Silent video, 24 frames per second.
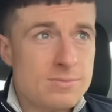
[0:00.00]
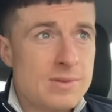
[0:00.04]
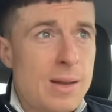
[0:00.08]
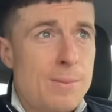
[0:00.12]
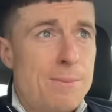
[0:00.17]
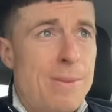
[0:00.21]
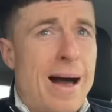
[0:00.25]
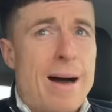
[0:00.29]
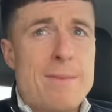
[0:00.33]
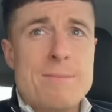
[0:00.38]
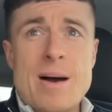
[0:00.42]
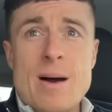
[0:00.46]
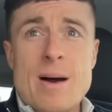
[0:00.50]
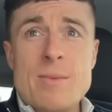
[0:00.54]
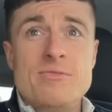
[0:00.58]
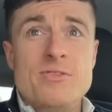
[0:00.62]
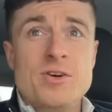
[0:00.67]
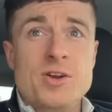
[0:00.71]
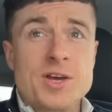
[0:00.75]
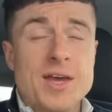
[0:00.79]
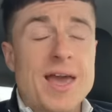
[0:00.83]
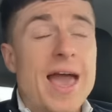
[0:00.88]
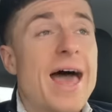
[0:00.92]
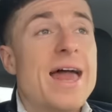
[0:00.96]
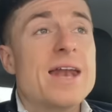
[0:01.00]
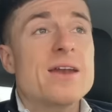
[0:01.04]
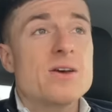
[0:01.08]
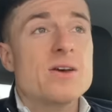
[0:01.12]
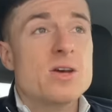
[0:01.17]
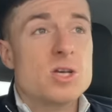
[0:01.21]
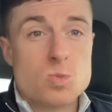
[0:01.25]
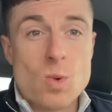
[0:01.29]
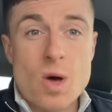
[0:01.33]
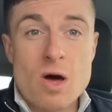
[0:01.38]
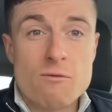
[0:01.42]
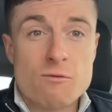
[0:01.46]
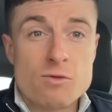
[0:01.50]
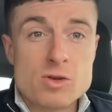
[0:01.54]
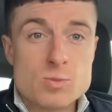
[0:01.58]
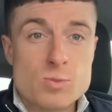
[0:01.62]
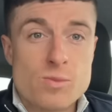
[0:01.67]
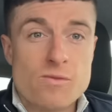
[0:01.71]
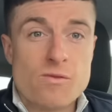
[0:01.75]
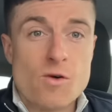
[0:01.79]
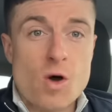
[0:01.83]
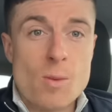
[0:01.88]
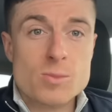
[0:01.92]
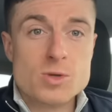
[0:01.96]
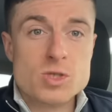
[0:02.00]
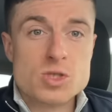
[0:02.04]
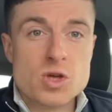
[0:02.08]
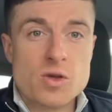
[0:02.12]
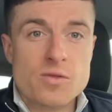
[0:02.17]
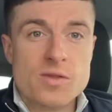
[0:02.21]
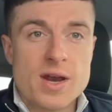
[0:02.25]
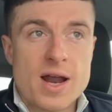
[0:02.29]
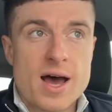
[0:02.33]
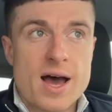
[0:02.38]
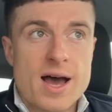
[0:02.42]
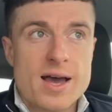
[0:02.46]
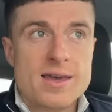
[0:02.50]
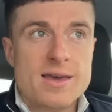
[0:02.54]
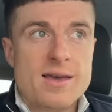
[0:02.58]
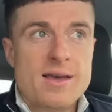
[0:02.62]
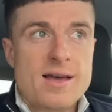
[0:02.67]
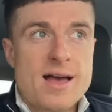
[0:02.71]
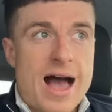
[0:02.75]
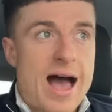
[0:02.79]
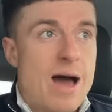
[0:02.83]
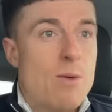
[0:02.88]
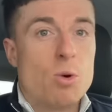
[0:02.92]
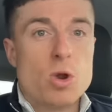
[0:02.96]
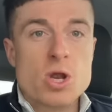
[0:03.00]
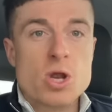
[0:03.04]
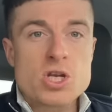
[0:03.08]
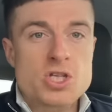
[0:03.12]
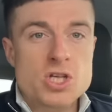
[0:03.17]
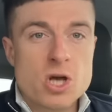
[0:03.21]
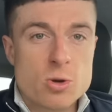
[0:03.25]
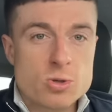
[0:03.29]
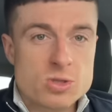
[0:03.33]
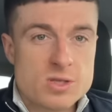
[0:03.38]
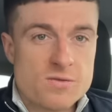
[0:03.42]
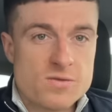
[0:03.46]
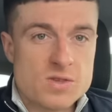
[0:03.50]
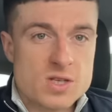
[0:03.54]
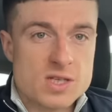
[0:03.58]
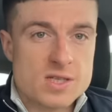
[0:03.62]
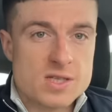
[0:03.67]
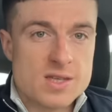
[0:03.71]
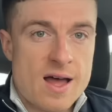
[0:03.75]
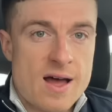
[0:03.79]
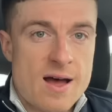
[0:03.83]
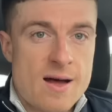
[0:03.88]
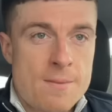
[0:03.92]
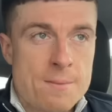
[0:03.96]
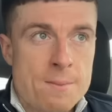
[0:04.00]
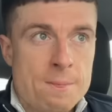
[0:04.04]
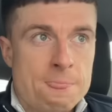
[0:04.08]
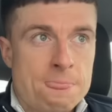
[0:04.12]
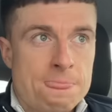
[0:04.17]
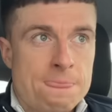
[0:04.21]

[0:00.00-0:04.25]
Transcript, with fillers: Pat Bamford again as well for his performance the other night. I wanted Joseph to start.